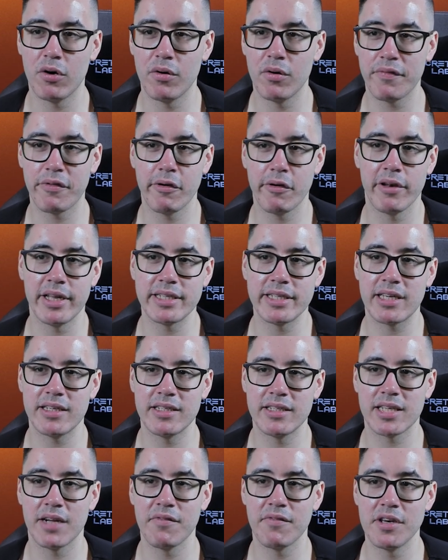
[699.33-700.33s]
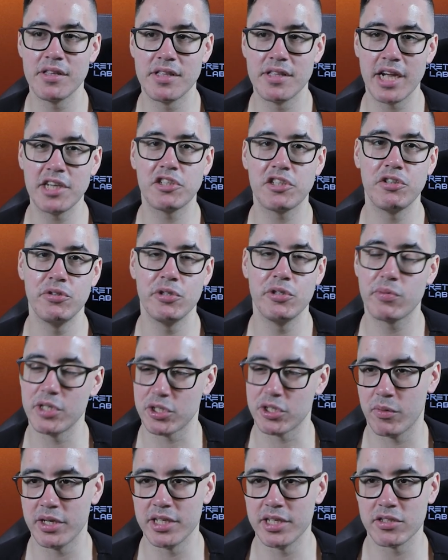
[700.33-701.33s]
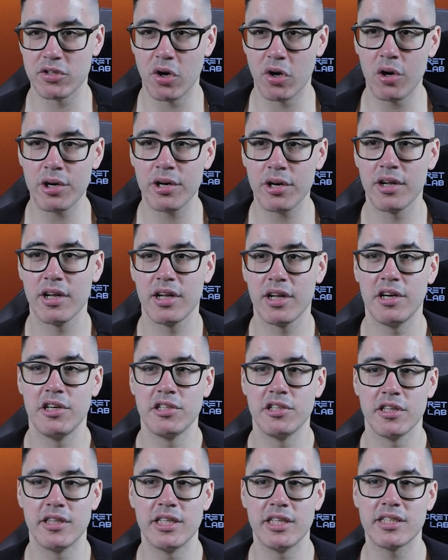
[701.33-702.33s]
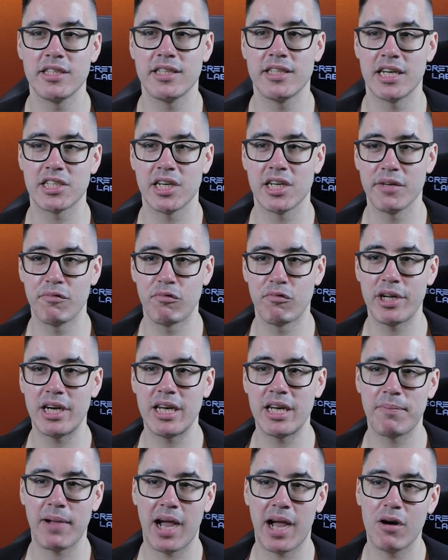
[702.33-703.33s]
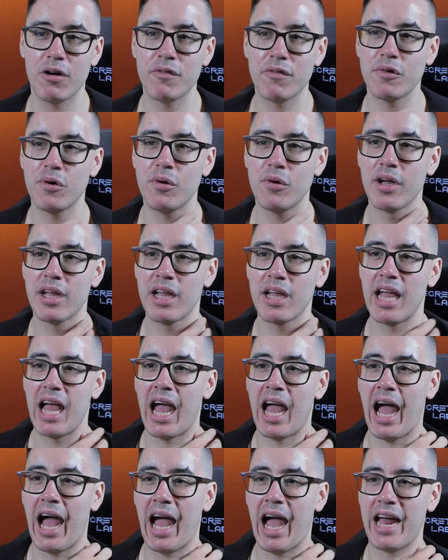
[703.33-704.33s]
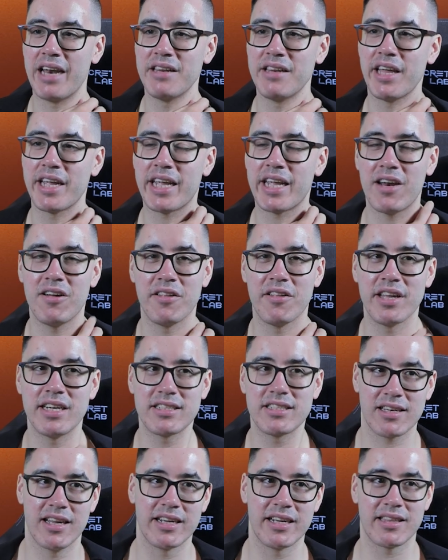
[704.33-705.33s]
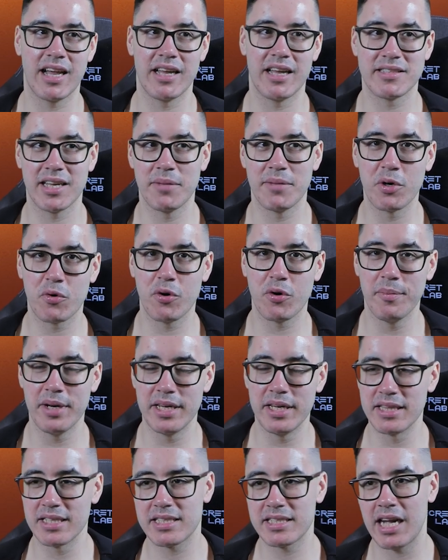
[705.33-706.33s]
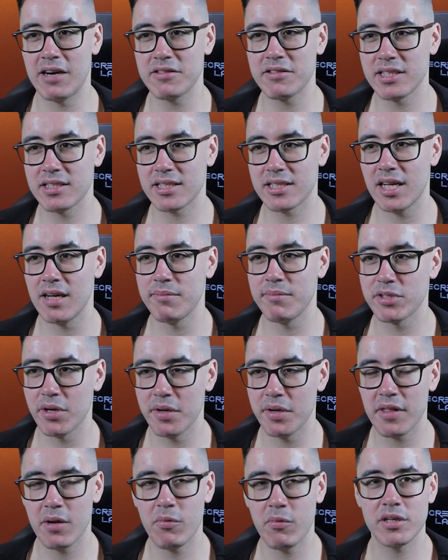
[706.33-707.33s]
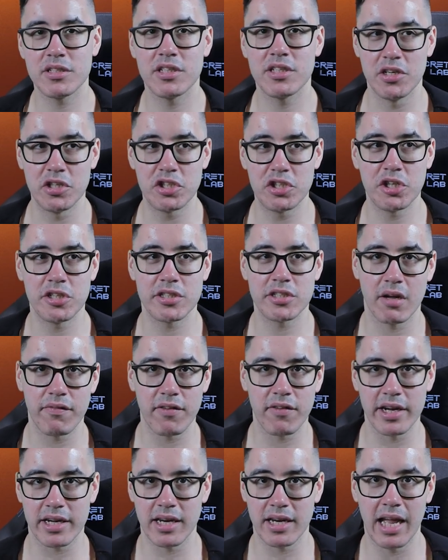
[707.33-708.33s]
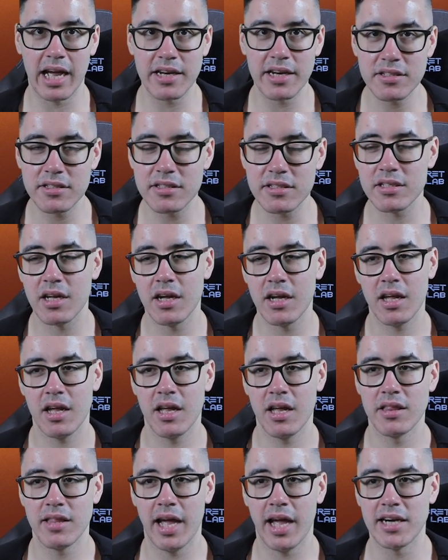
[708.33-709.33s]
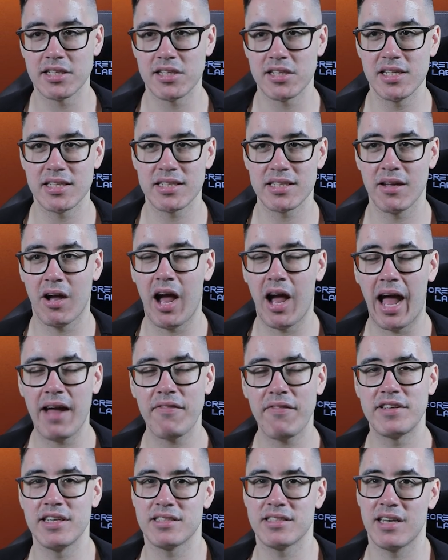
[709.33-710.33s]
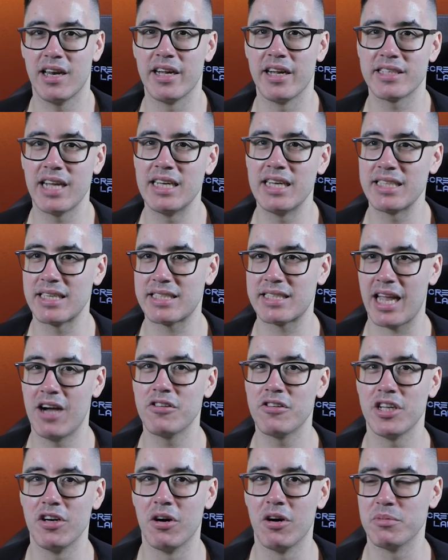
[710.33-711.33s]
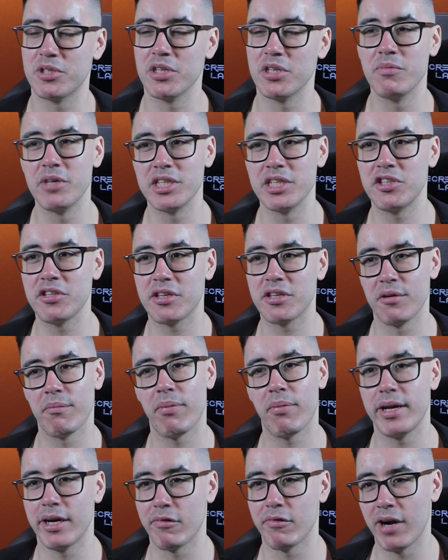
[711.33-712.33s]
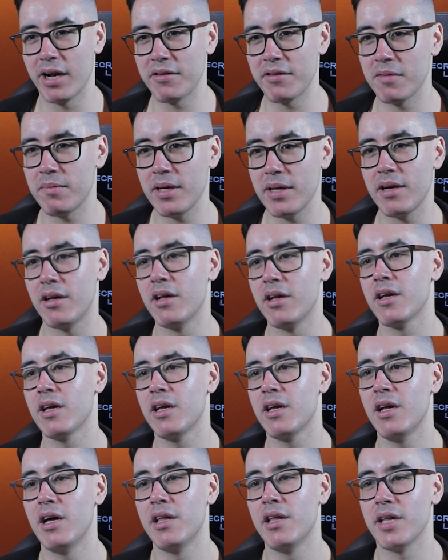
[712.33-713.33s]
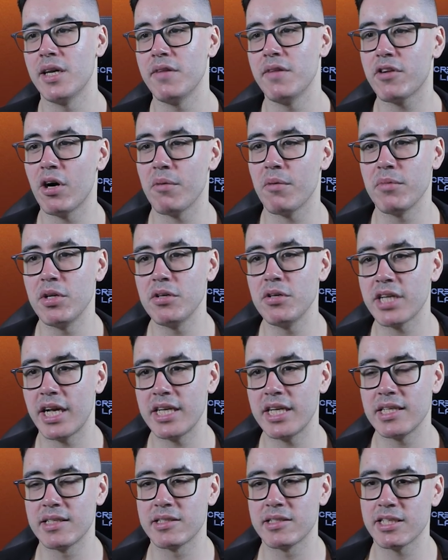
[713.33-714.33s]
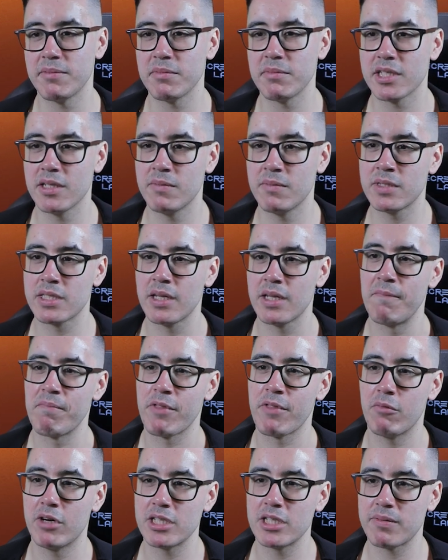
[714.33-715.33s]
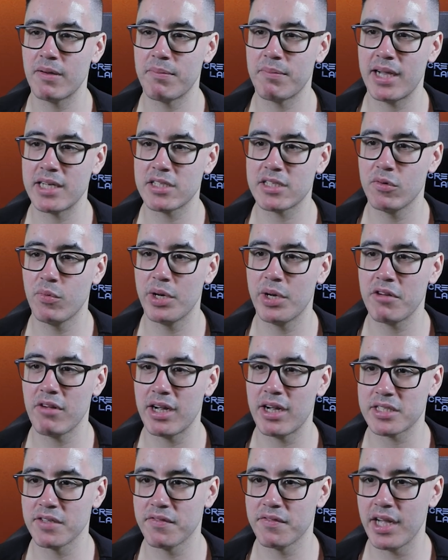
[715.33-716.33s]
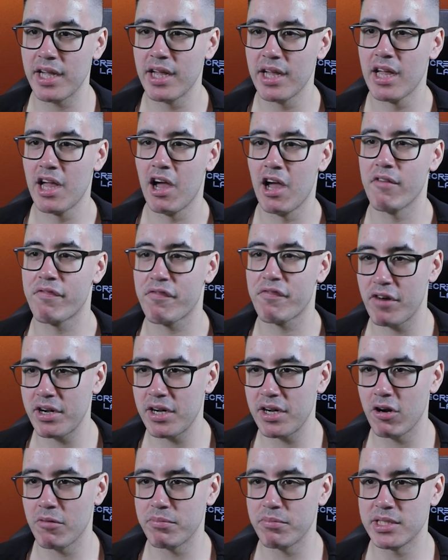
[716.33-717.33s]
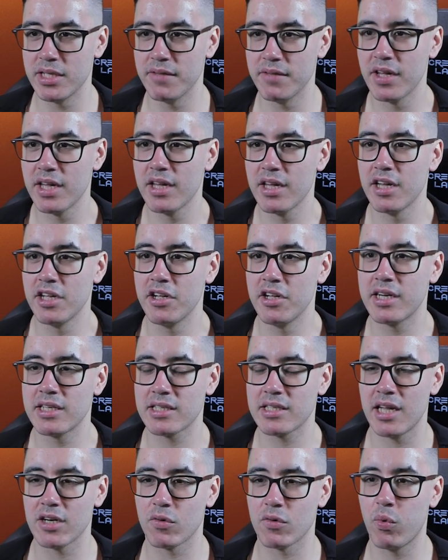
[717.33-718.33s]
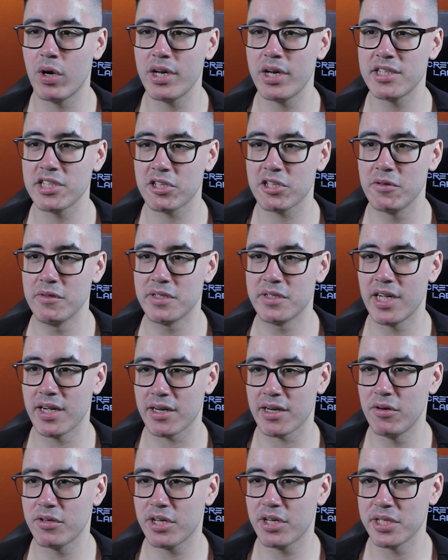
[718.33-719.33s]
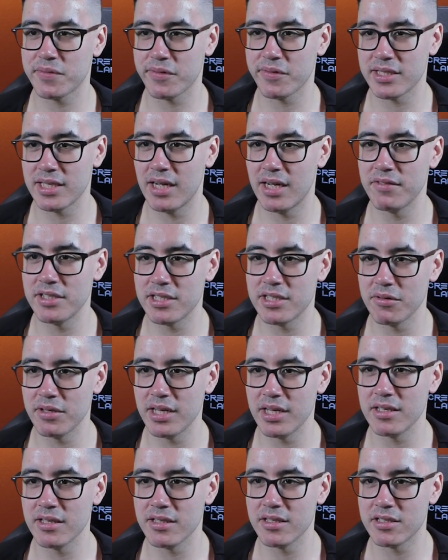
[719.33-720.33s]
you're less than a 7, they choose which one is gone. So this is actually really powerful, and they cannot then select that same equipment in the scouting step. So if they want to ensure stuff like ladders, they actually have to select it as a scouting option, which you can play around a bit. Then you've got Mutated Symptoms. Once per battle, when you activate a friendly operative, you can select 1 additional techno curse for it to have until the end of the